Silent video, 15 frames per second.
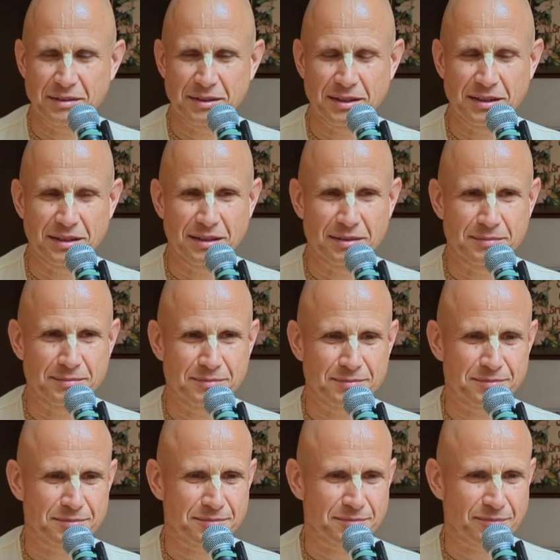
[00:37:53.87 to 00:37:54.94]
the
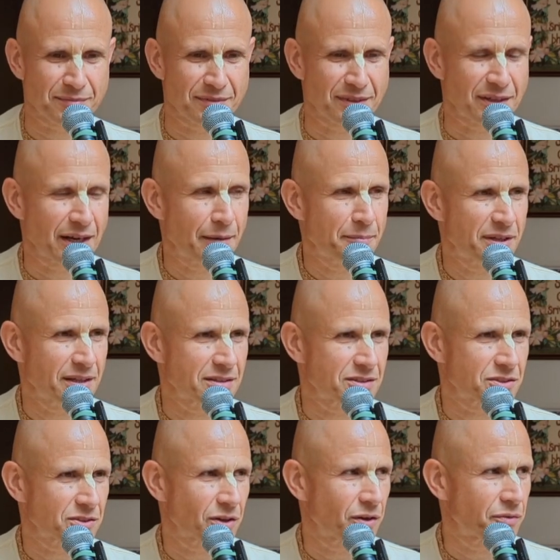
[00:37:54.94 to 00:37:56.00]

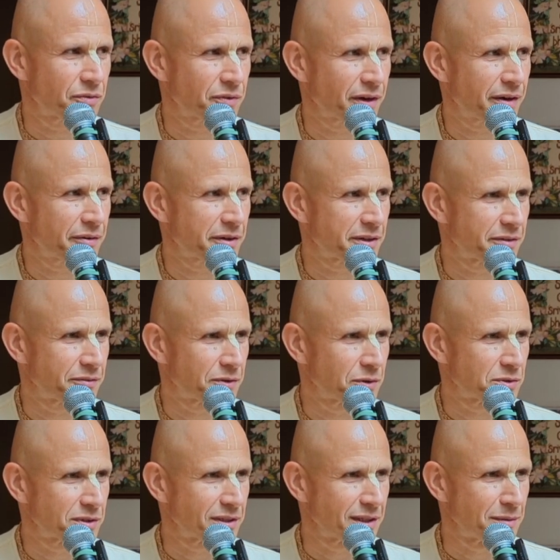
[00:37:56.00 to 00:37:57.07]
remnants of every
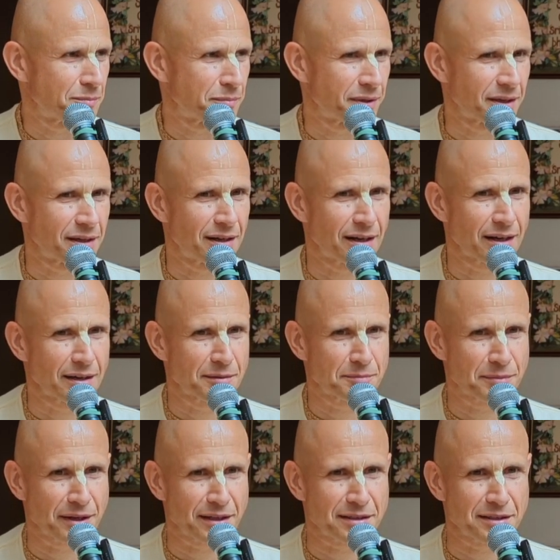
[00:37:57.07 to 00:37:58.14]
devotee in Bengal,
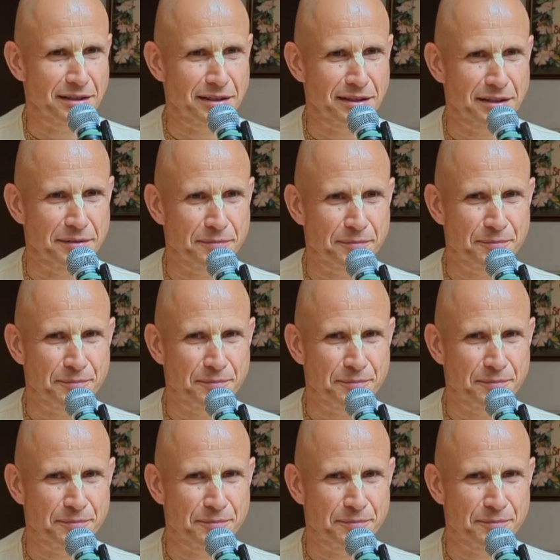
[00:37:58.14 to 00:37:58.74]
practically.